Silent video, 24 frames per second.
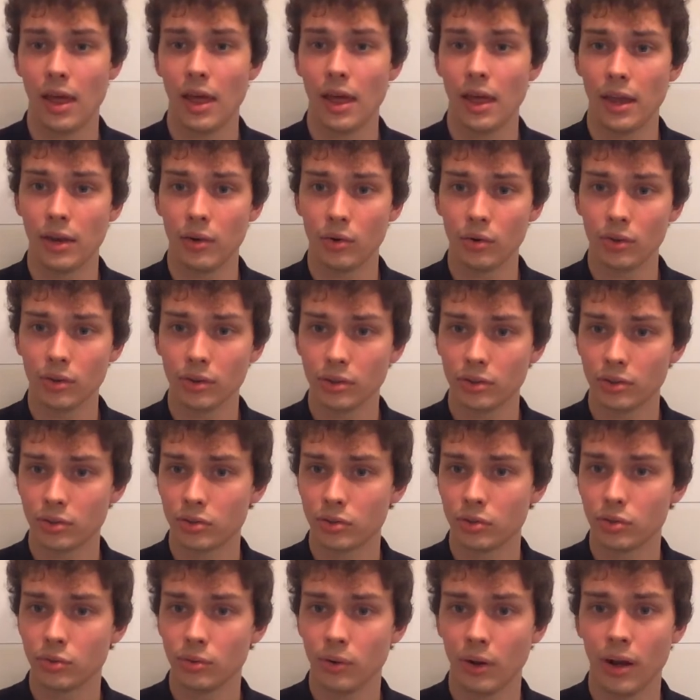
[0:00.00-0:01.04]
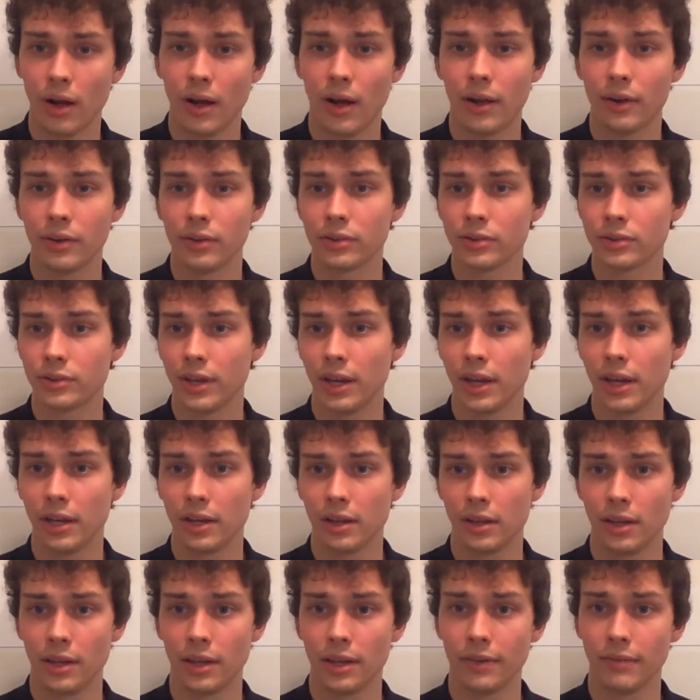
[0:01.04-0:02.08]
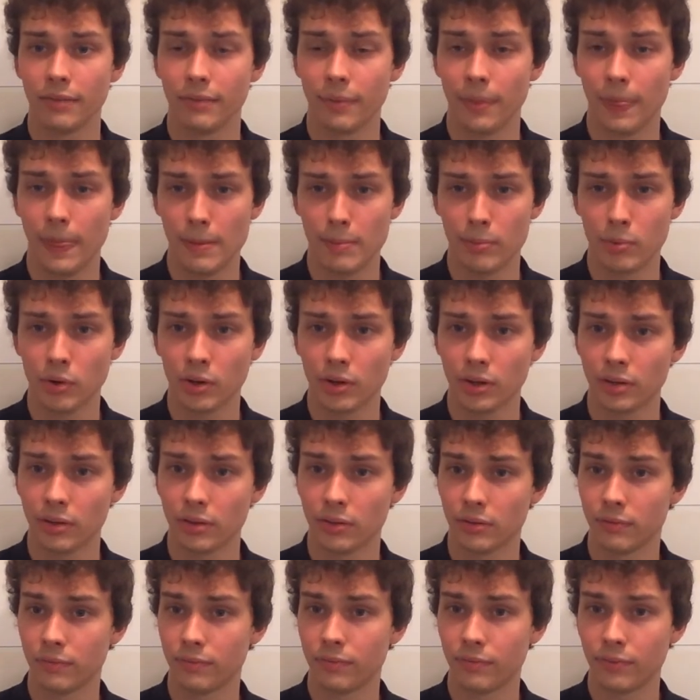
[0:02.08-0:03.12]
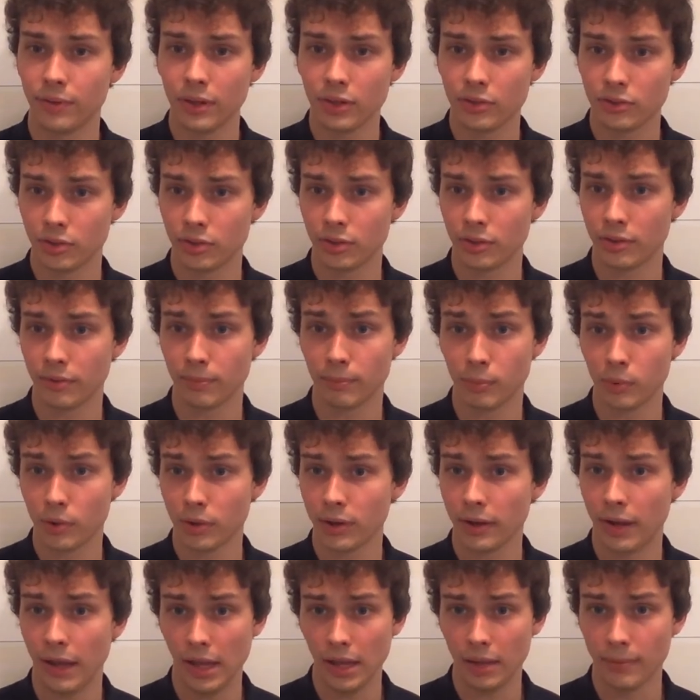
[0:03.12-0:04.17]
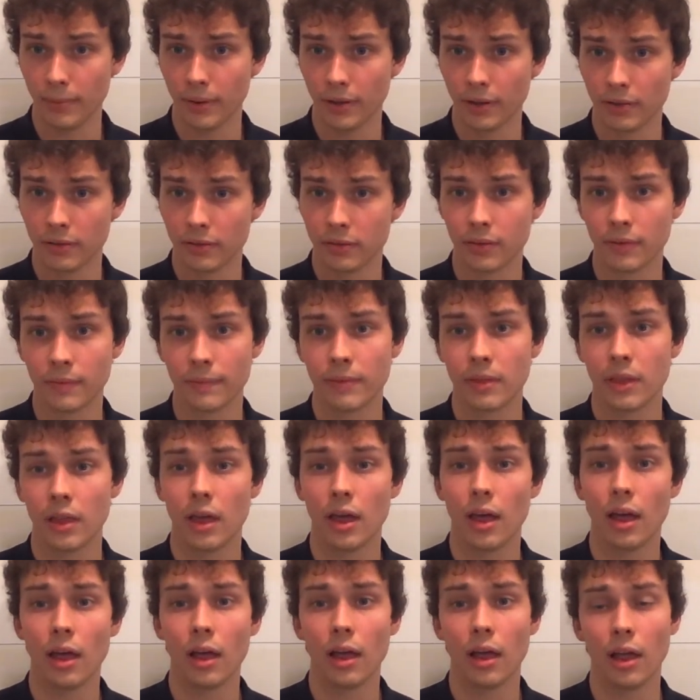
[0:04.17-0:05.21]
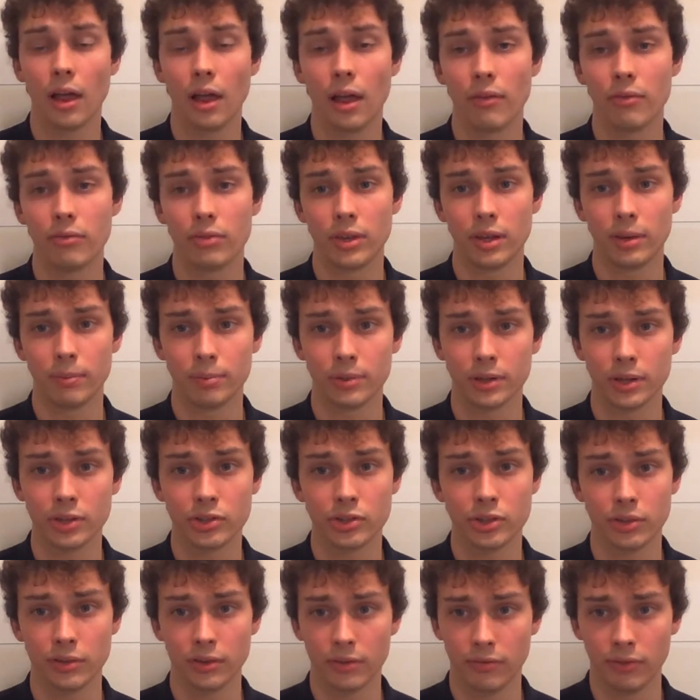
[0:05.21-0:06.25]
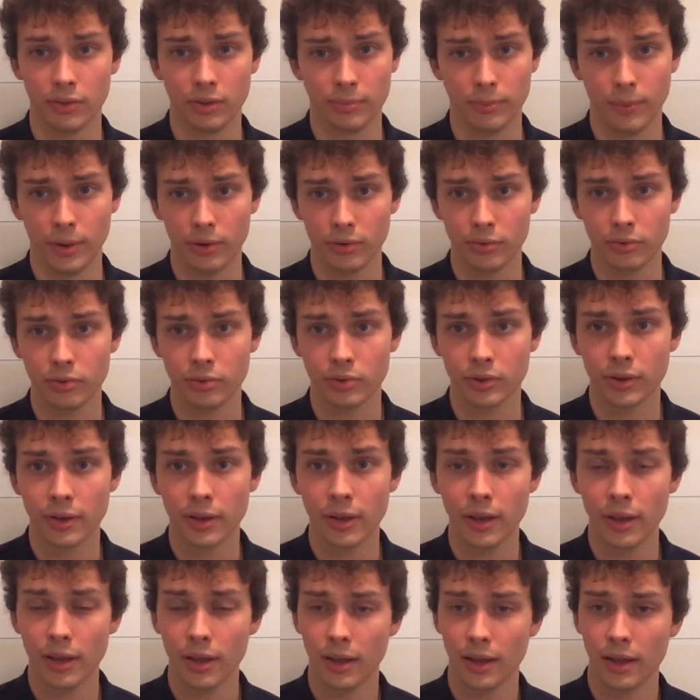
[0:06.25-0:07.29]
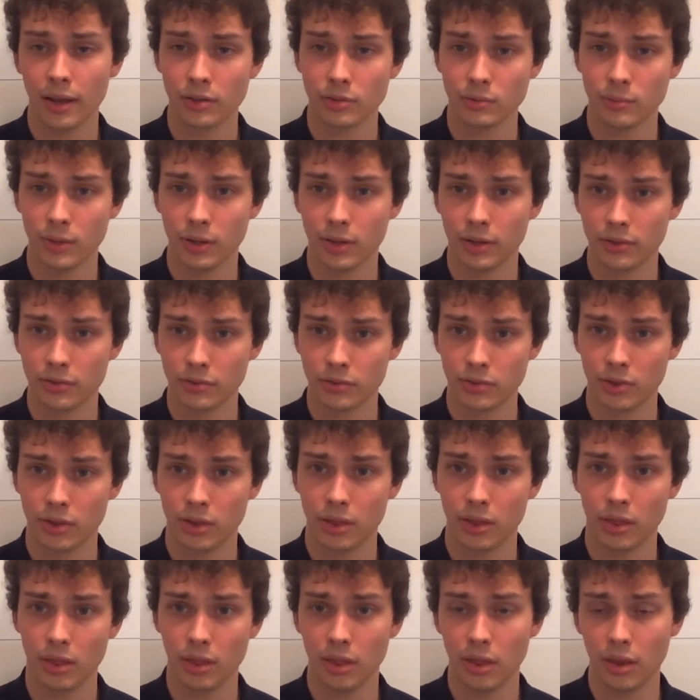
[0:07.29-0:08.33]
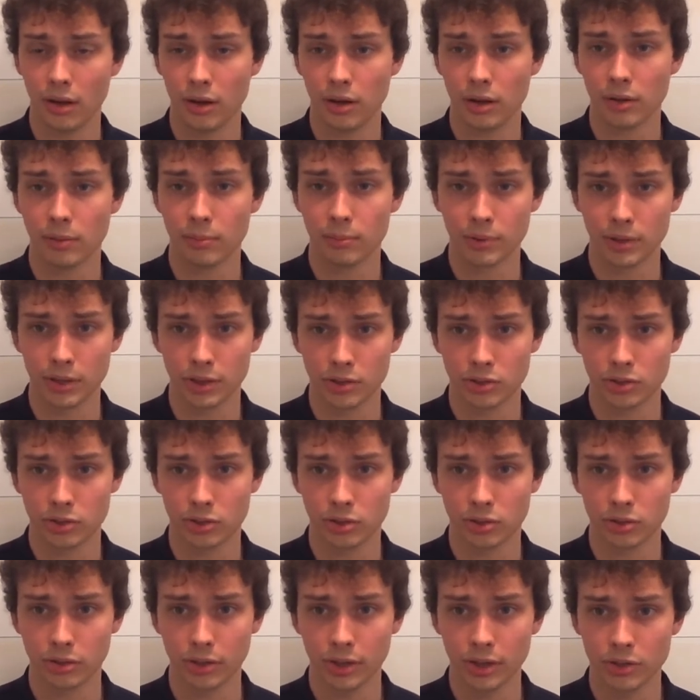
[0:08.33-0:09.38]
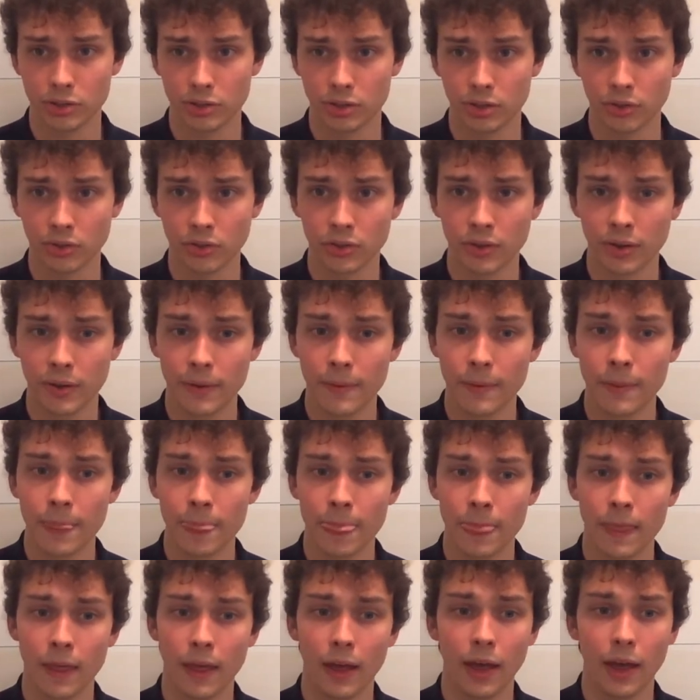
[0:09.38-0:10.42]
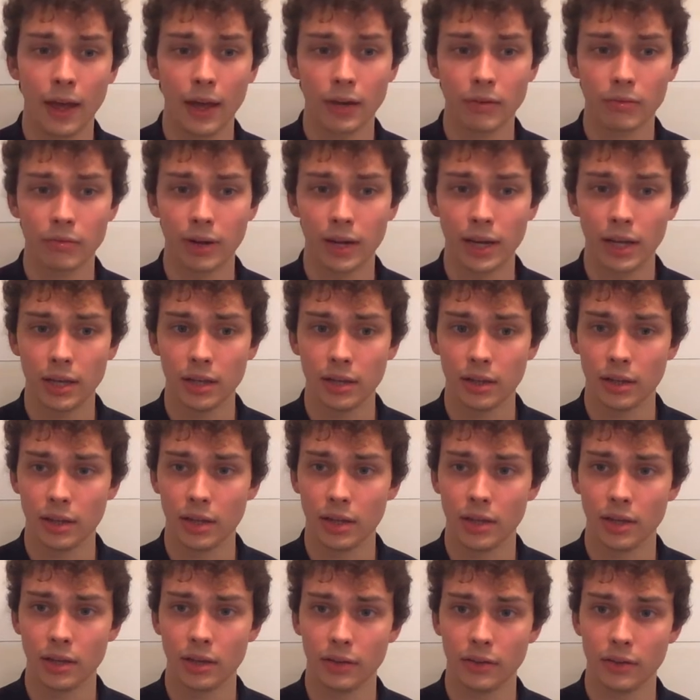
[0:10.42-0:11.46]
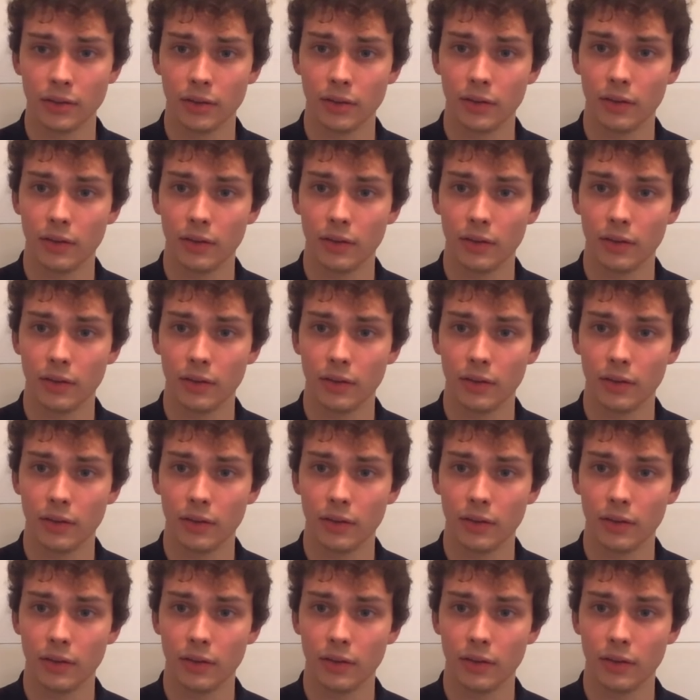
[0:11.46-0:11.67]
In order to understand the important features, the important elements of the predictions of these models, as well as their prediction directions, I ran the